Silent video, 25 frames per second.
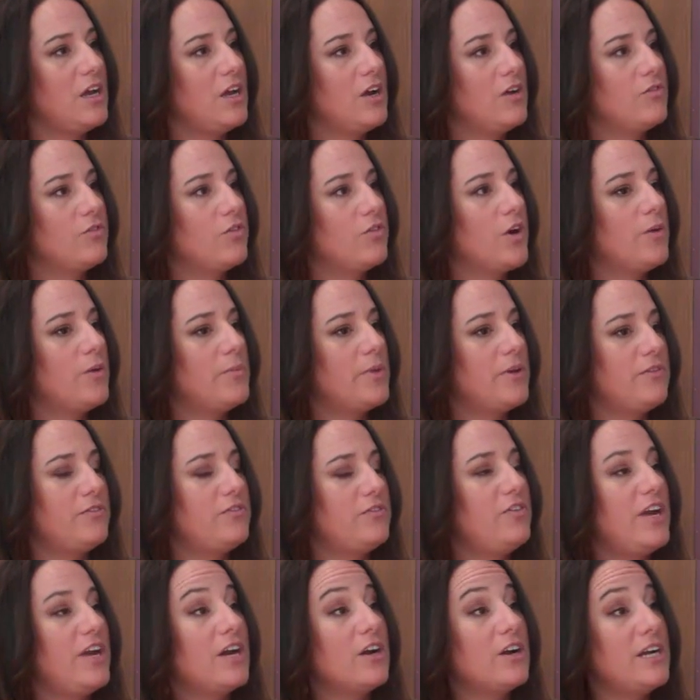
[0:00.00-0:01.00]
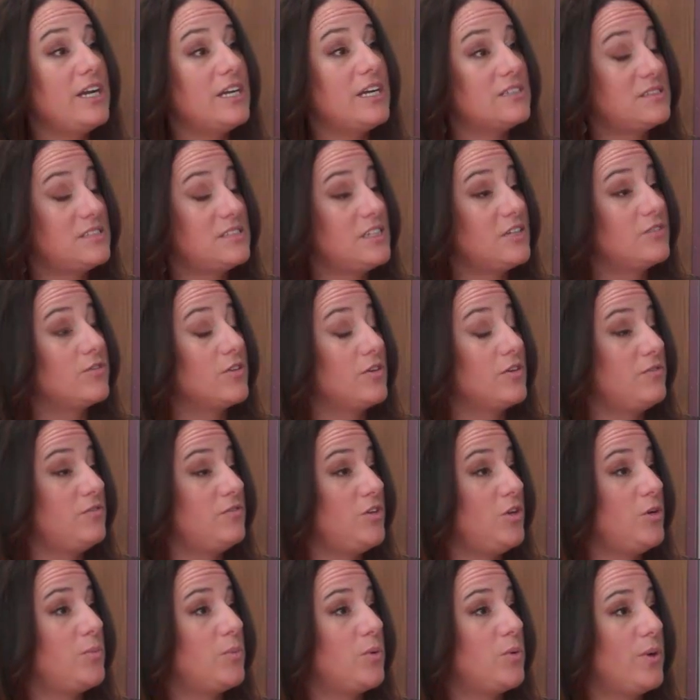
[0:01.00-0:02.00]
from various different
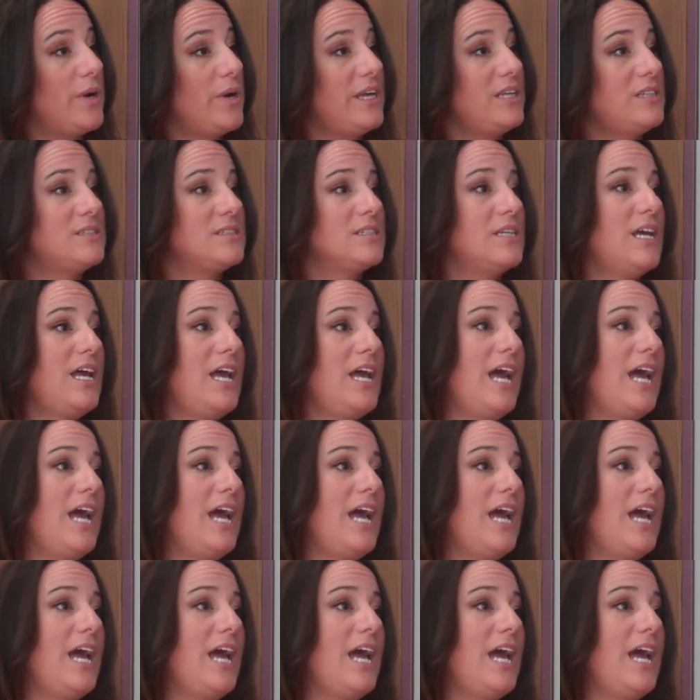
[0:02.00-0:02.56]
viewpoints,